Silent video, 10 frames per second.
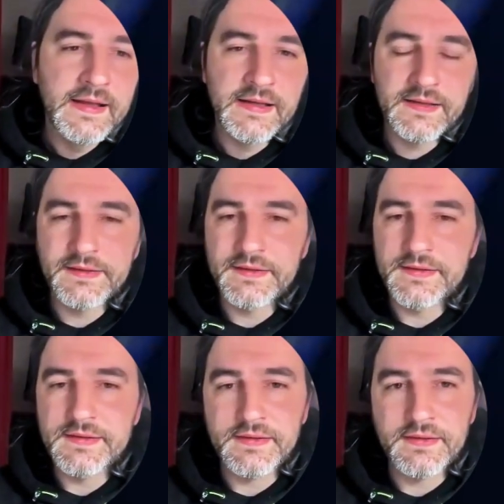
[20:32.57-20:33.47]

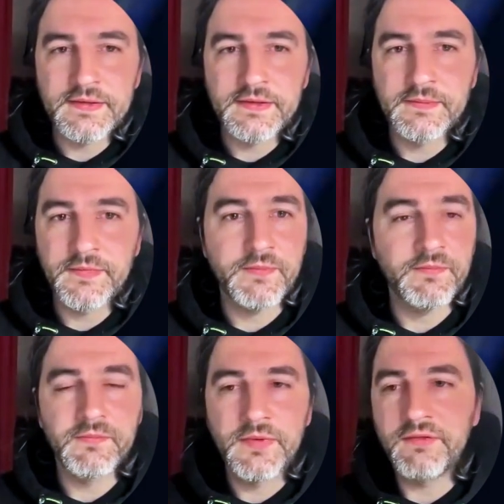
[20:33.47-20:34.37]
And yeah,
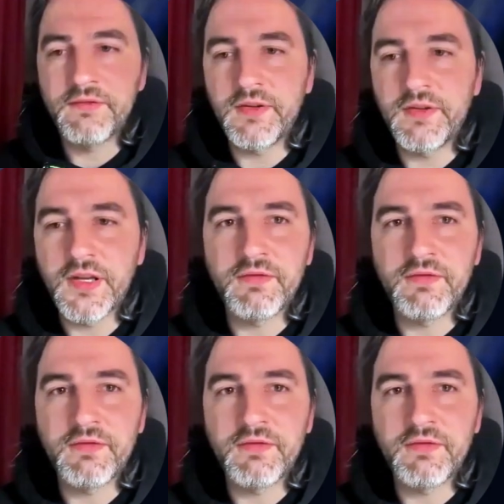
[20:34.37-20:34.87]
if you